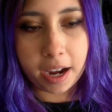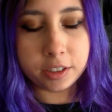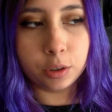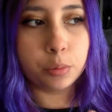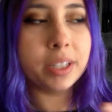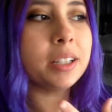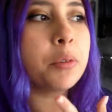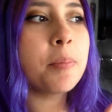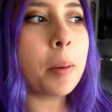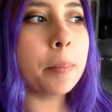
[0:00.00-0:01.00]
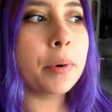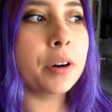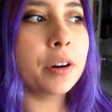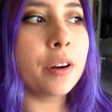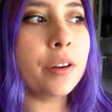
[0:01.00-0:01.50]
I don't really
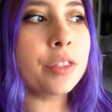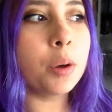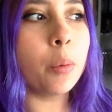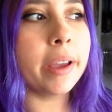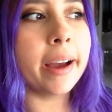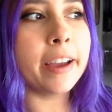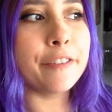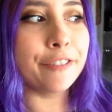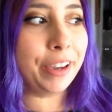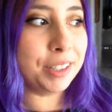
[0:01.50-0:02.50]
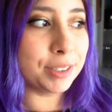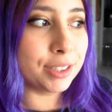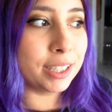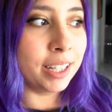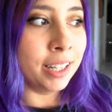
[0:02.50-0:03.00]
remember the way I felt